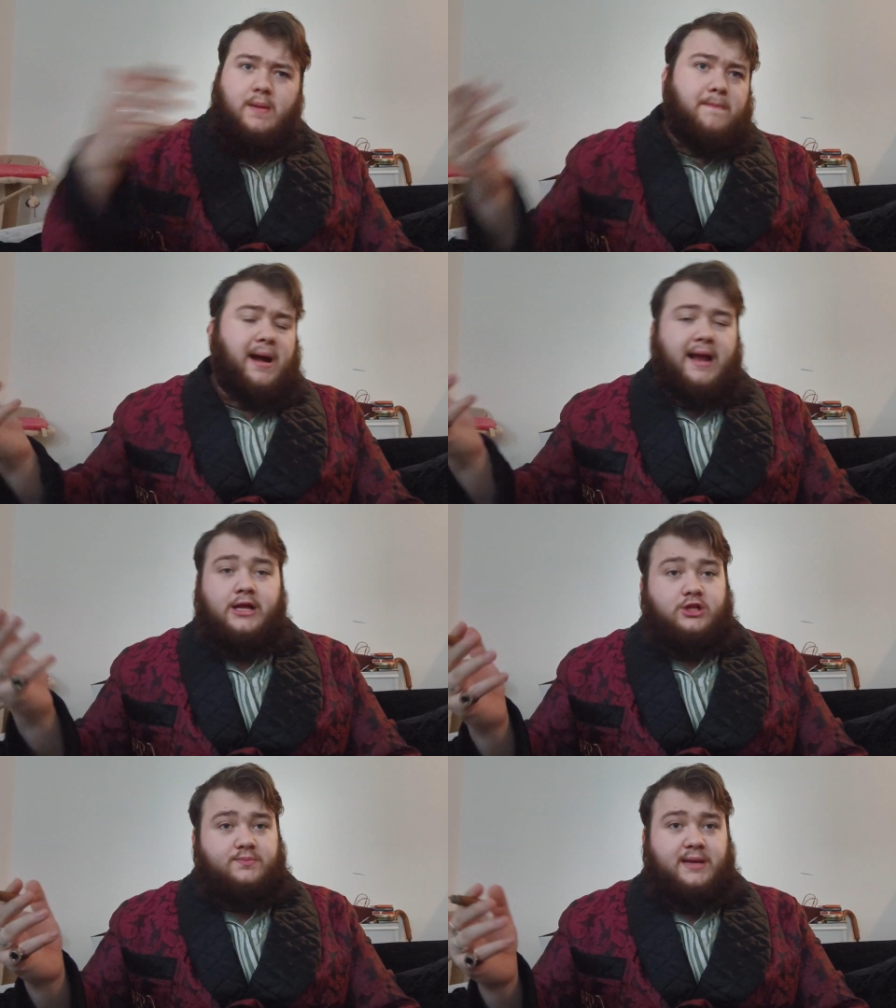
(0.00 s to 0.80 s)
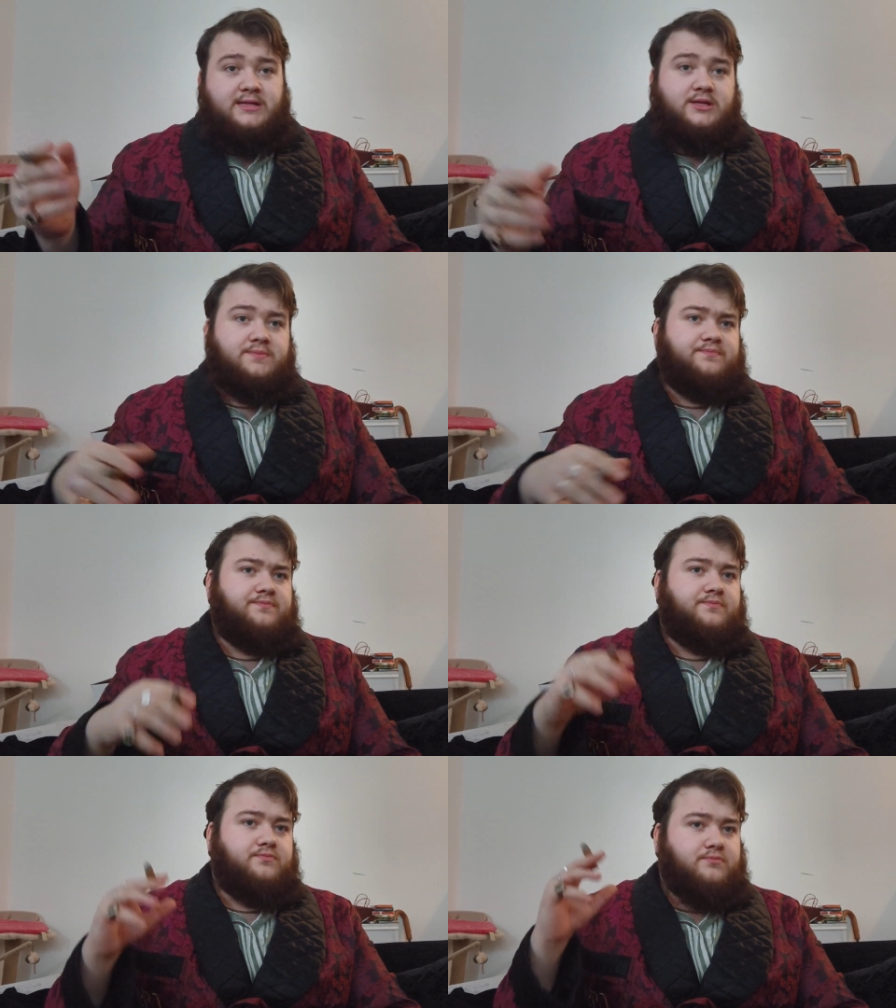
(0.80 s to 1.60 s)
Miles better.
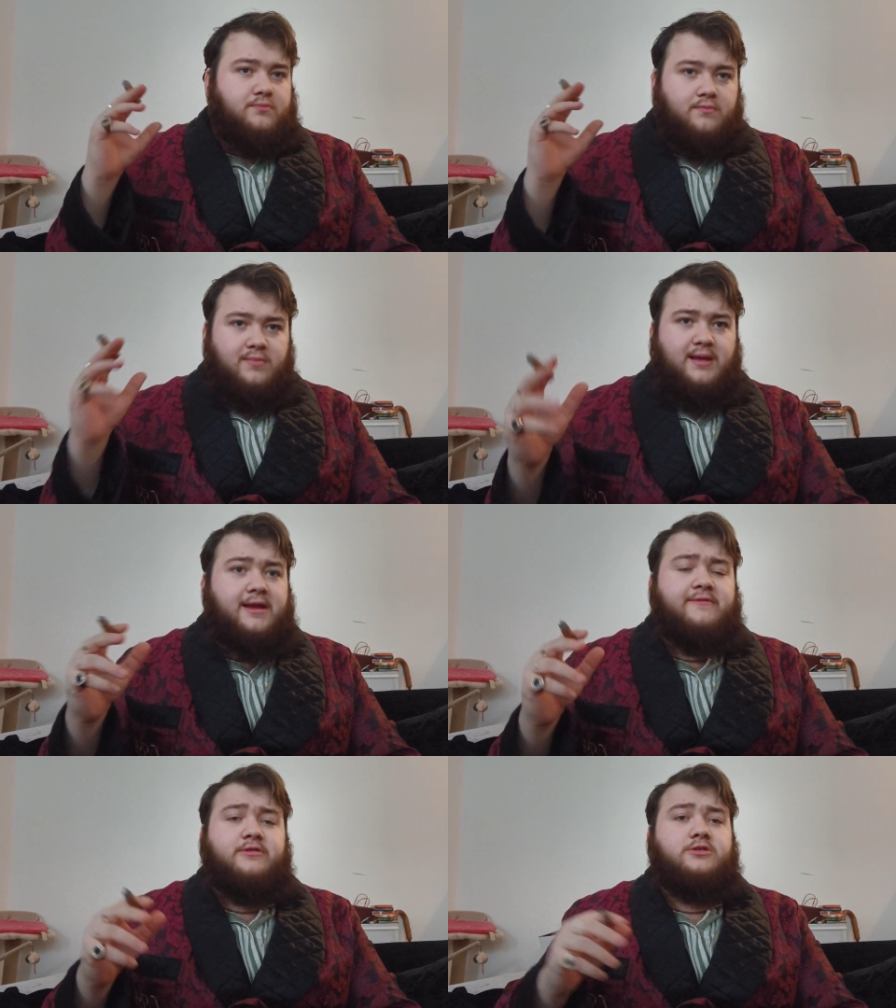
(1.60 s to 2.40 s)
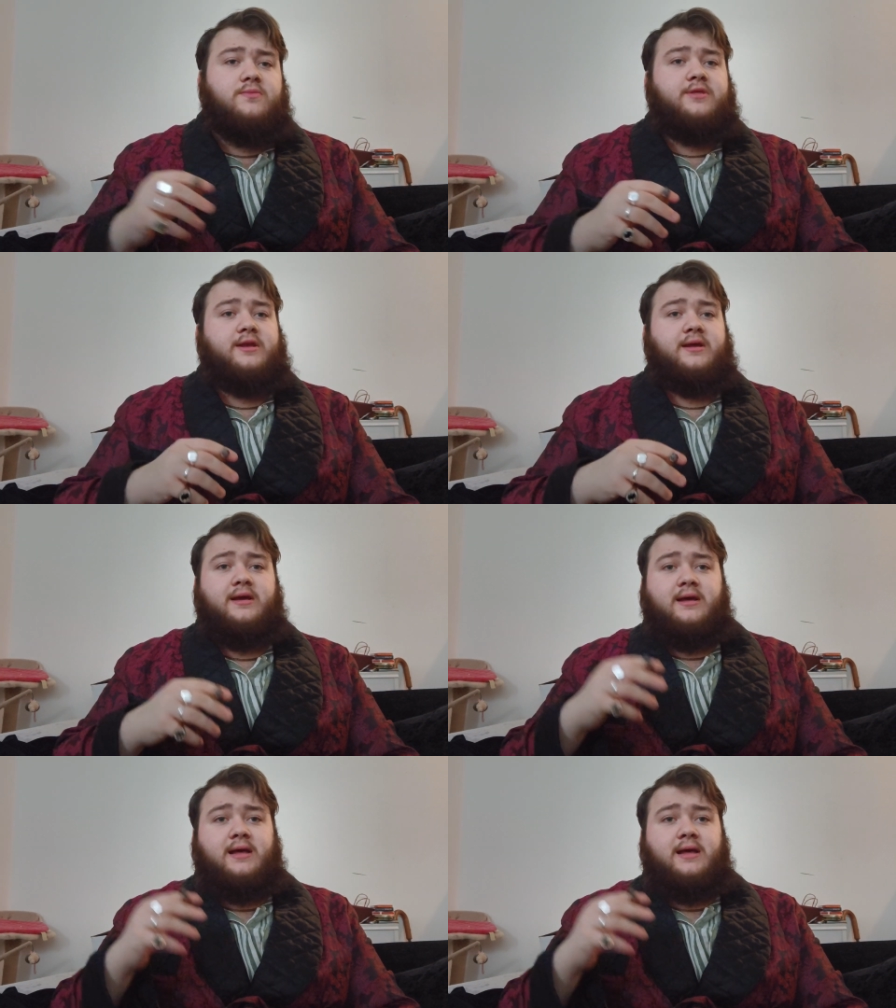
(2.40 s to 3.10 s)
Even something